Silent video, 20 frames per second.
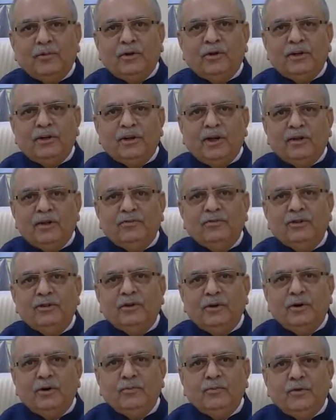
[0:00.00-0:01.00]
on
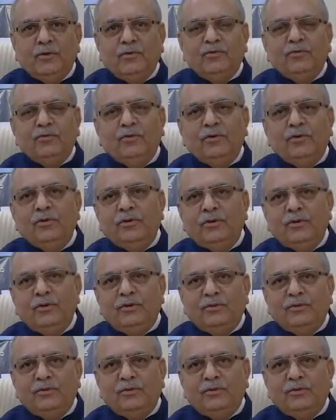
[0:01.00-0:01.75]
enhancing our portfolio in